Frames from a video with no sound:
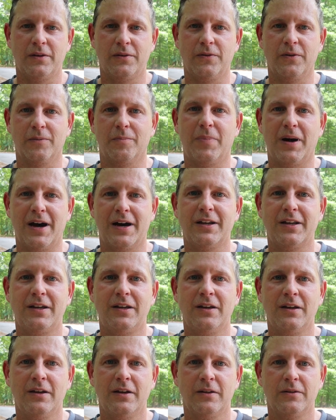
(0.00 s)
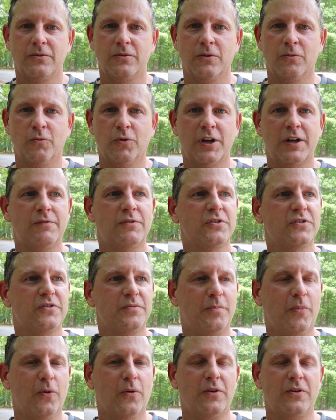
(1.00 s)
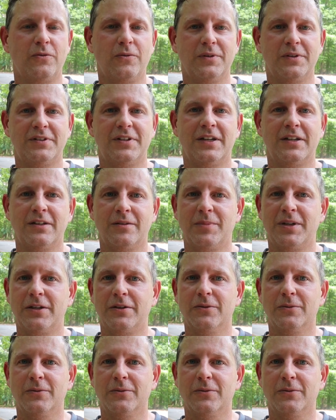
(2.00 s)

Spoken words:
your body doing whatever sport you intend to be